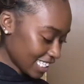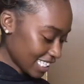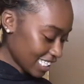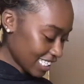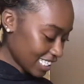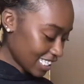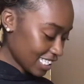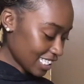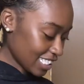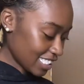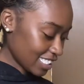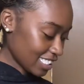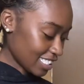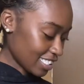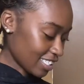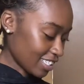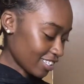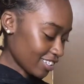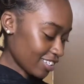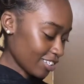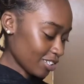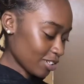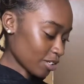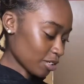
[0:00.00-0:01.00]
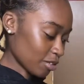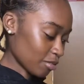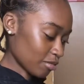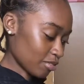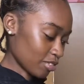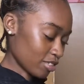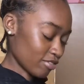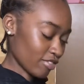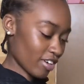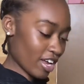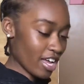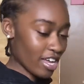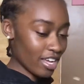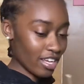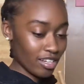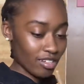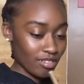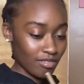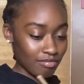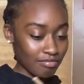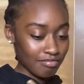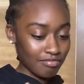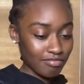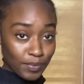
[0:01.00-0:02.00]
This is the newer one right
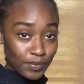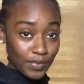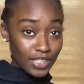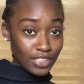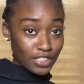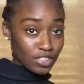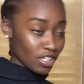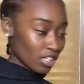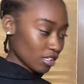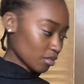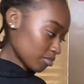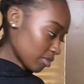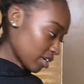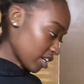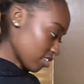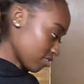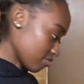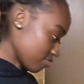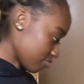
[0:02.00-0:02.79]
here. It's dark brown.